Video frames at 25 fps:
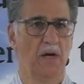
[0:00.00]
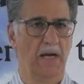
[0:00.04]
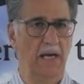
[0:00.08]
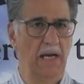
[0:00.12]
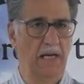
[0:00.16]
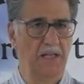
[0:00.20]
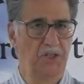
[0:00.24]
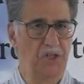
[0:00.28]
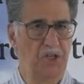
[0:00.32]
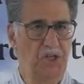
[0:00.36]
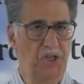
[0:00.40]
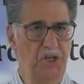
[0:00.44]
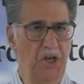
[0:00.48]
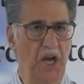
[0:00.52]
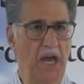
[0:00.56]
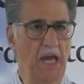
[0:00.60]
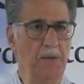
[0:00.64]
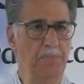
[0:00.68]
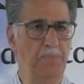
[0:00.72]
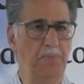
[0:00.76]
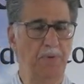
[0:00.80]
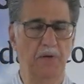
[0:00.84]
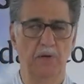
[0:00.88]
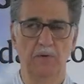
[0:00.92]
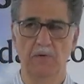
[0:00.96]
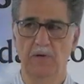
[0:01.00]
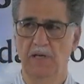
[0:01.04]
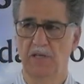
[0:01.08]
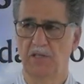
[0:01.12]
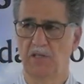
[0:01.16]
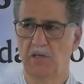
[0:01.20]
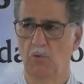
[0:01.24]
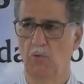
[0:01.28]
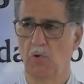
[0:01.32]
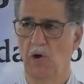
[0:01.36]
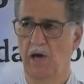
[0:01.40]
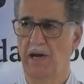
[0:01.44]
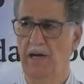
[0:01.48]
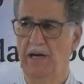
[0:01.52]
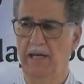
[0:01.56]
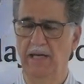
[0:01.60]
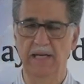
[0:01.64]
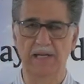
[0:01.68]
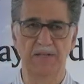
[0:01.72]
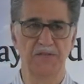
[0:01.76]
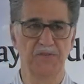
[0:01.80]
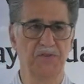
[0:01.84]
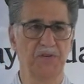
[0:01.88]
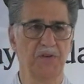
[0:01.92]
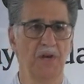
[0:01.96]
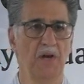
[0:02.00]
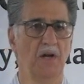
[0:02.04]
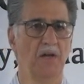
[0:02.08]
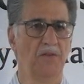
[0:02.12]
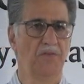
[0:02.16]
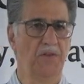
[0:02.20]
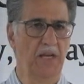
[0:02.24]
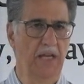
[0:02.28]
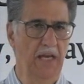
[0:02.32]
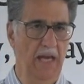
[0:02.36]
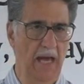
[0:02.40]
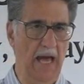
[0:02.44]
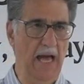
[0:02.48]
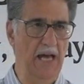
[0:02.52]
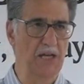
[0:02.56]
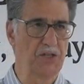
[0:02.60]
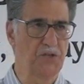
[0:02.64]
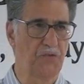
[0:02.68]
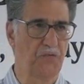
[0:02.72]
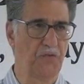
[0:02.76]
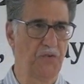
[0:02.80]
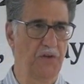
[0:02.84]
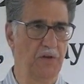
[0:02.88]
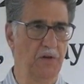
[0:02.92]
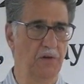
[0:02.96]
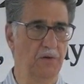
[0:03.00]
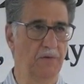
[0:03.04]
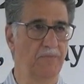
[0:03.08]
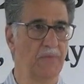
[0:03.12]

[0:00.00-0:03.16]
and shape you into what it is that he has for you.